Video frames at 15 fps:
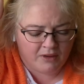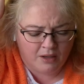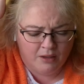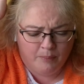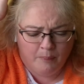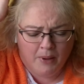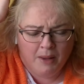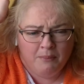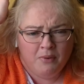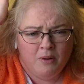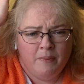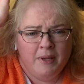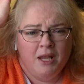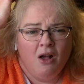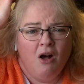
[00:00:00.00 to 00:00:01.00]
A
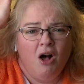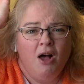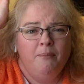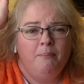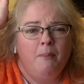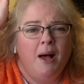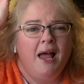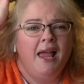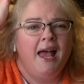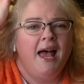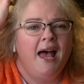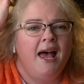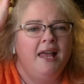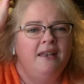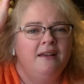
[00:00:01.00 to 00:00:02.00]
bumblebee on my
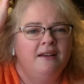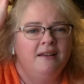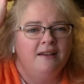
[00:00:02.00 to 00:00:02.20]
head.